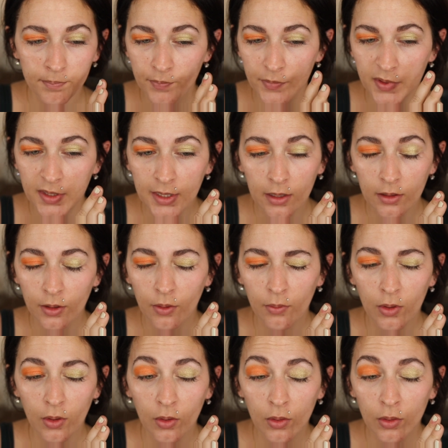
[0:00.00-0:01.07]
yellow
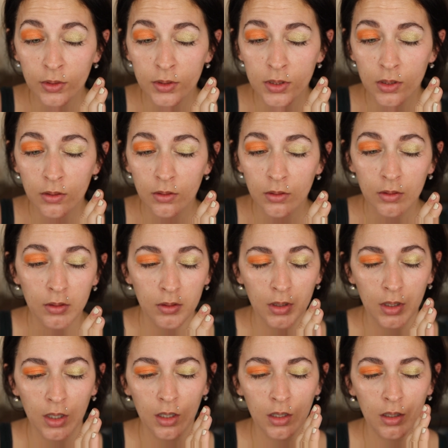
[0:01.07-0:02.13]
gold.
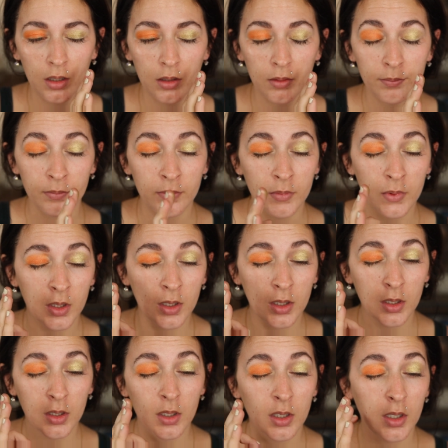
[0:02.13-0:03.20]
And
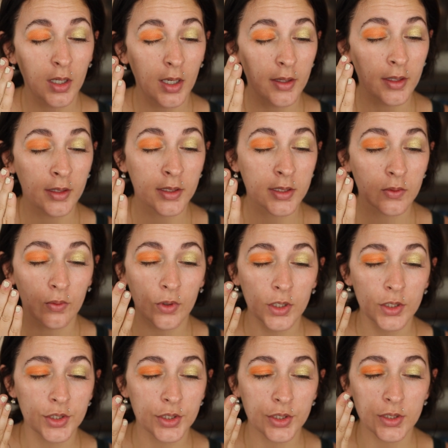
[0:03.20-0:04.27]
then this
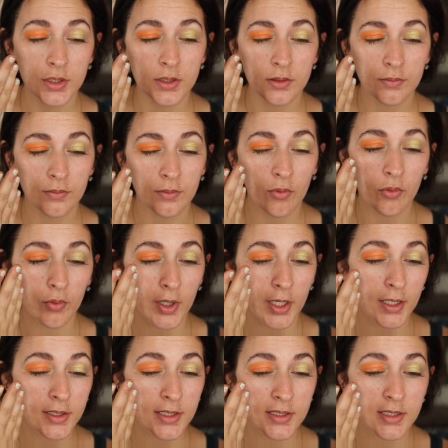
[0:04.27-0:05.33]
orange is just great.
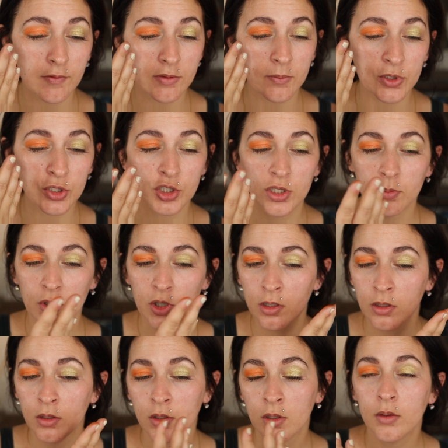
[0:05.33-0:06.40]
It doesn't have as much
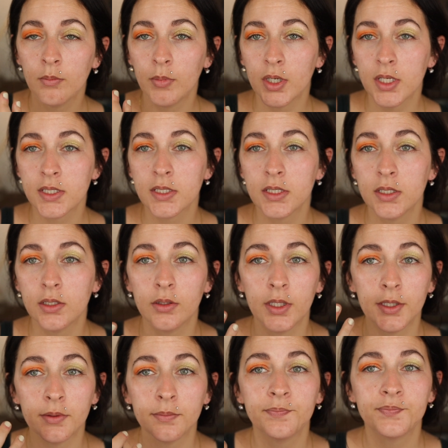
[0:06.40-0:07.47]
shimmer, but it's still
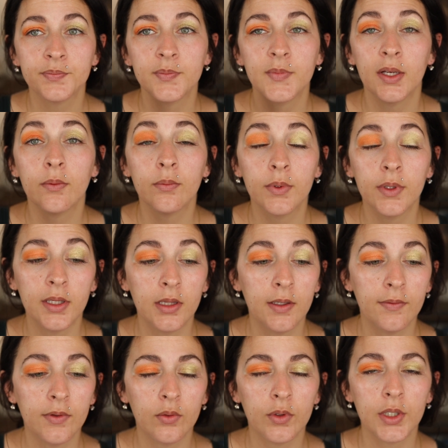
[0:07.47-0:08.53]
like, I really
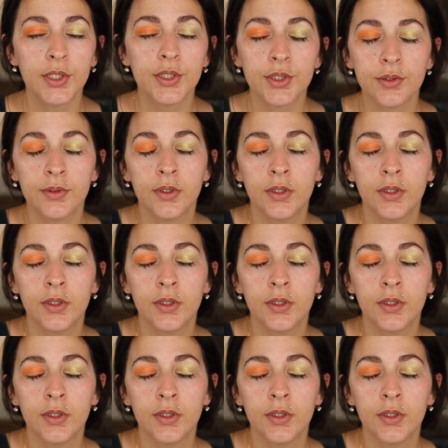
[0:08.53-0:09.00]
love the orange.